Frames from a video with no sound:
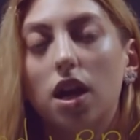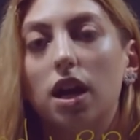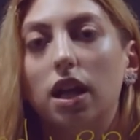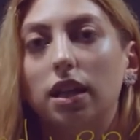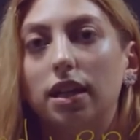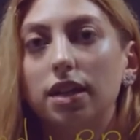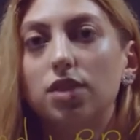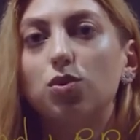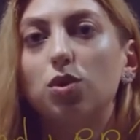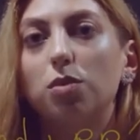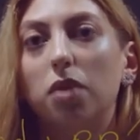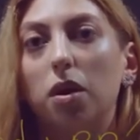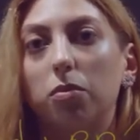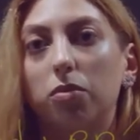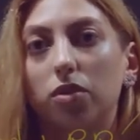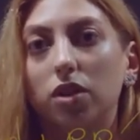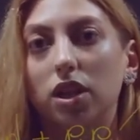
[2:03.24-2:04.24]
Let's
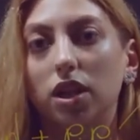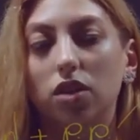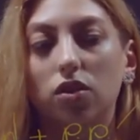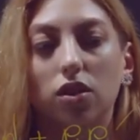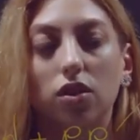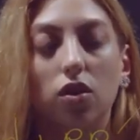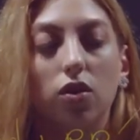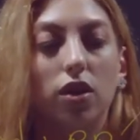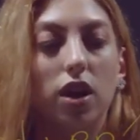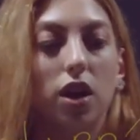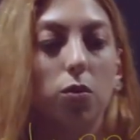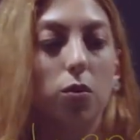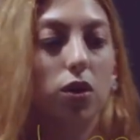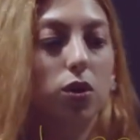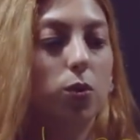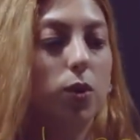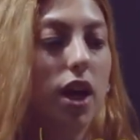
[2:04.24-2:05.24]
remember here, okay,
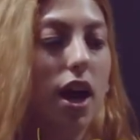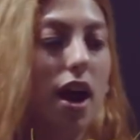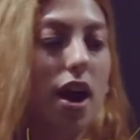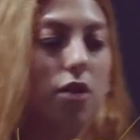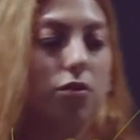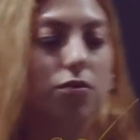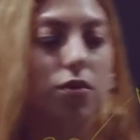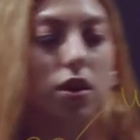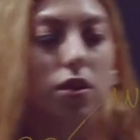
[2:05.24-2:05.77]
what we have